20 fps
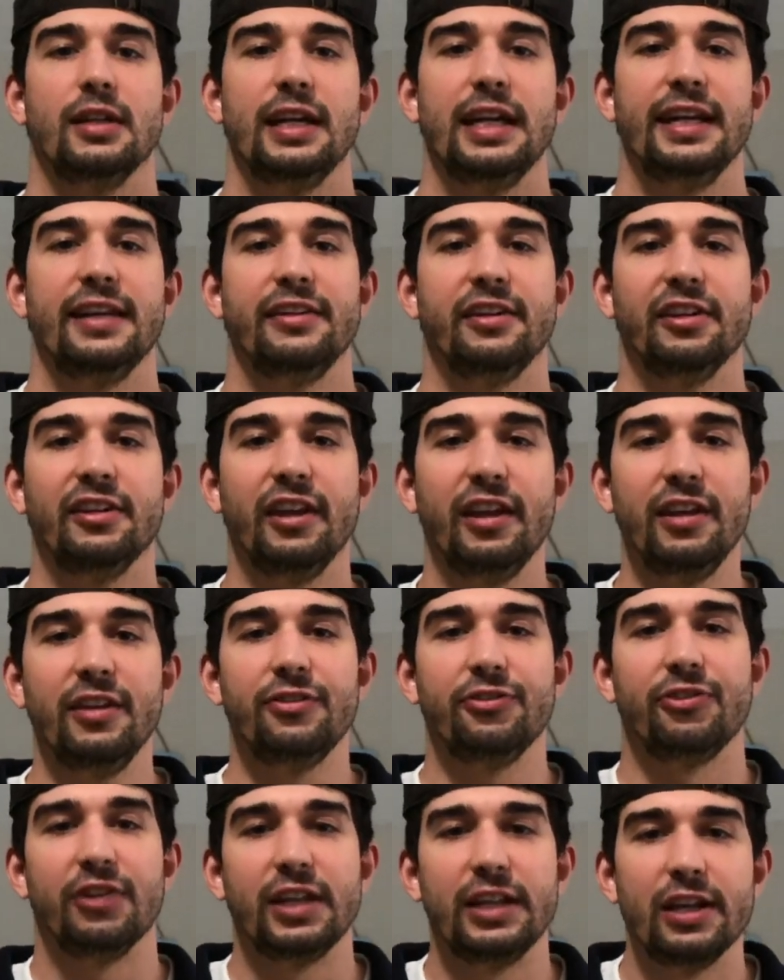In today's
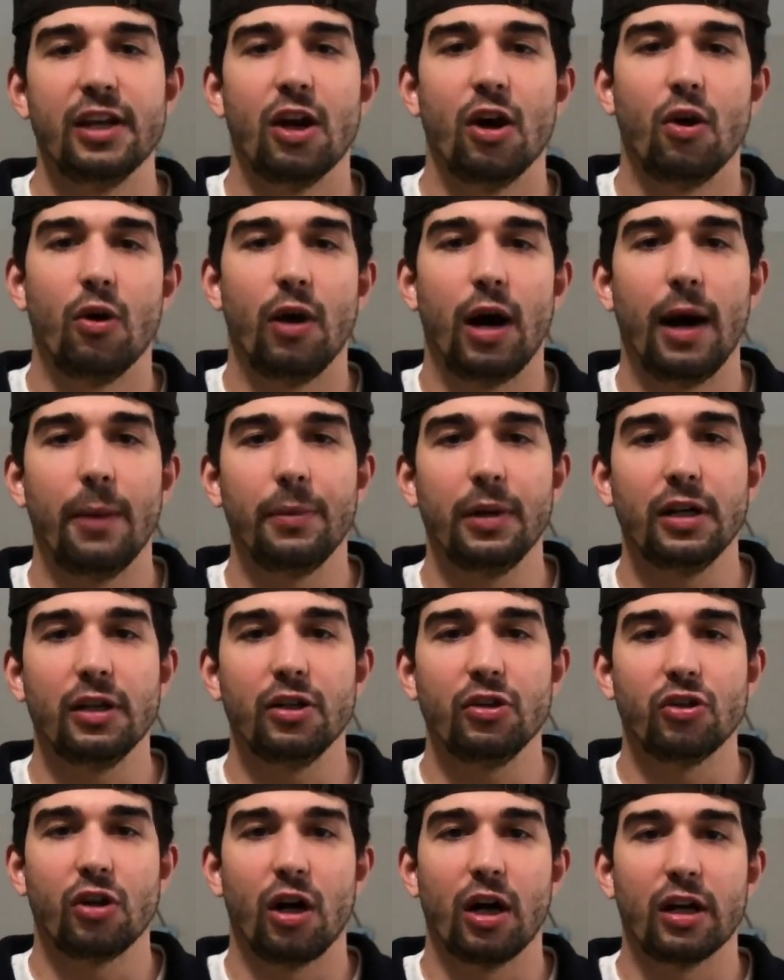video, I'm going to
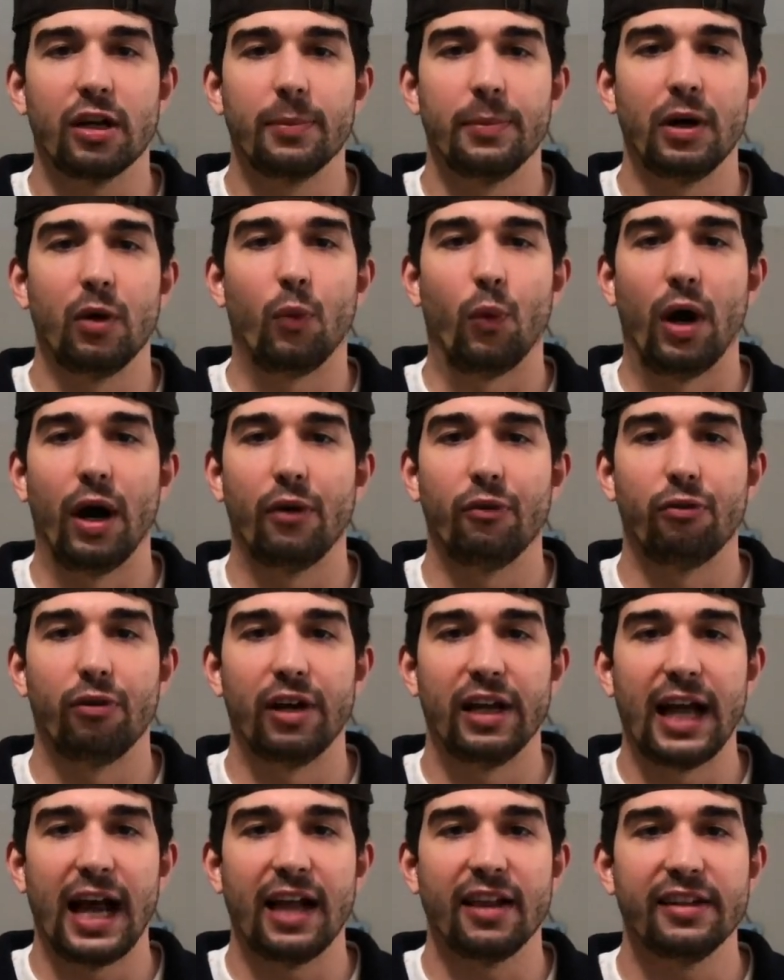talk about why
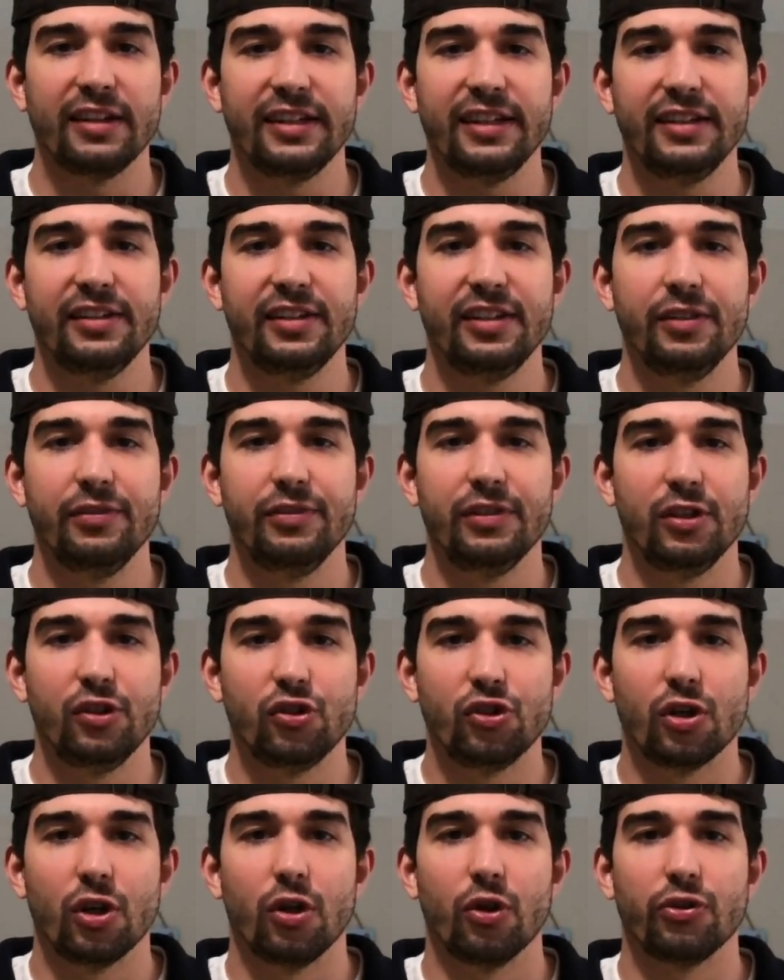reality TV
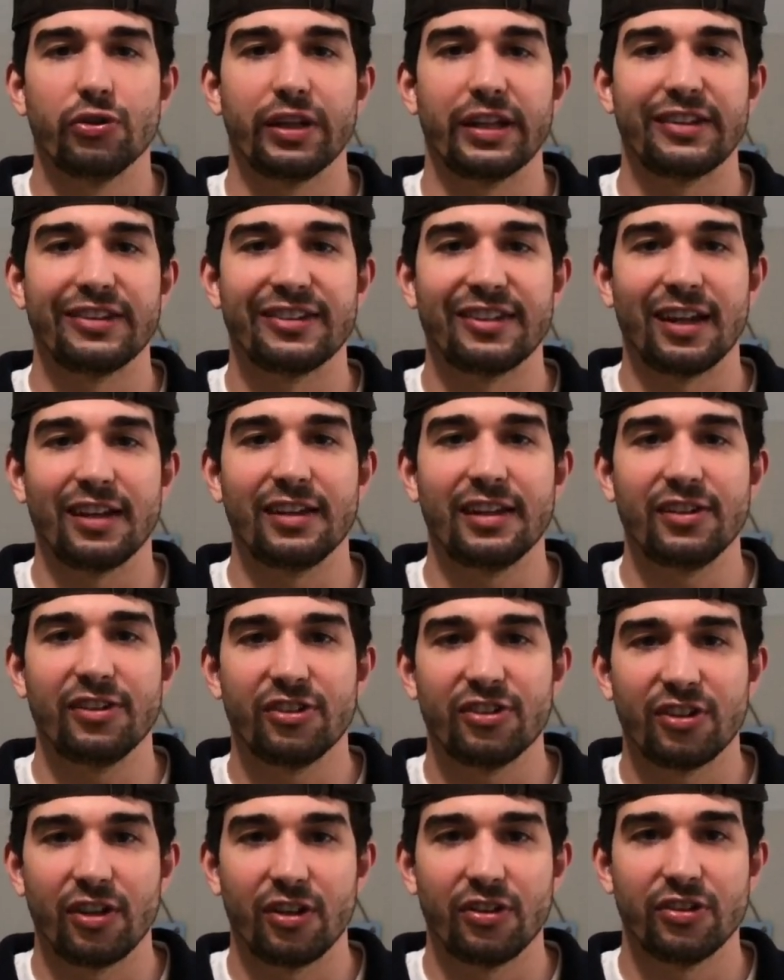shows like Selling
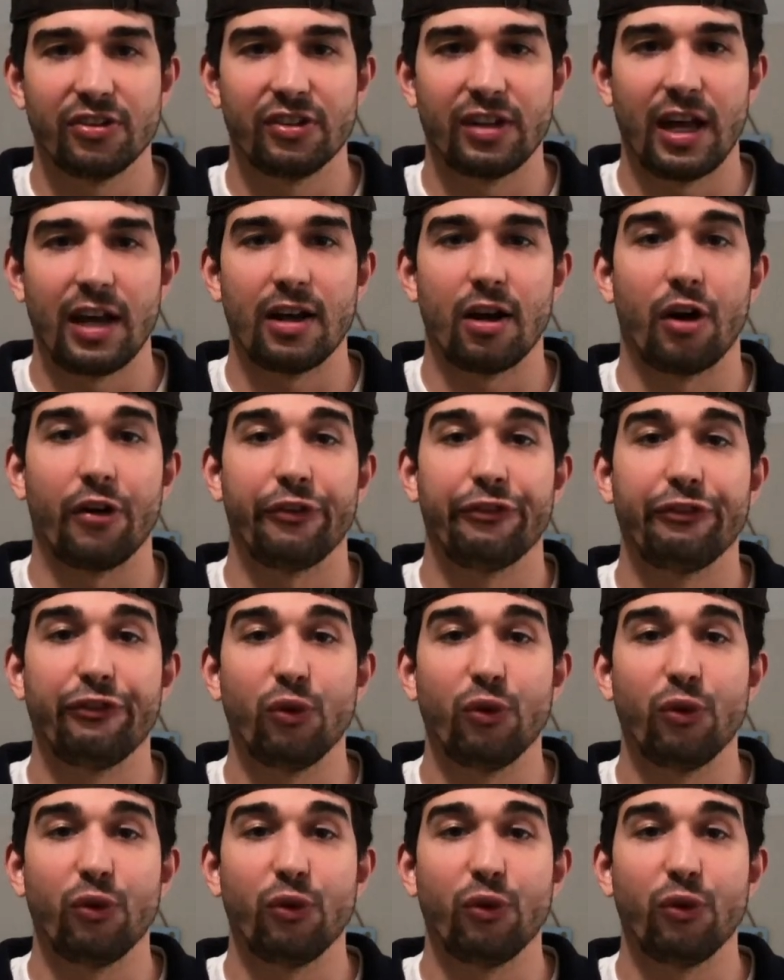Sunset are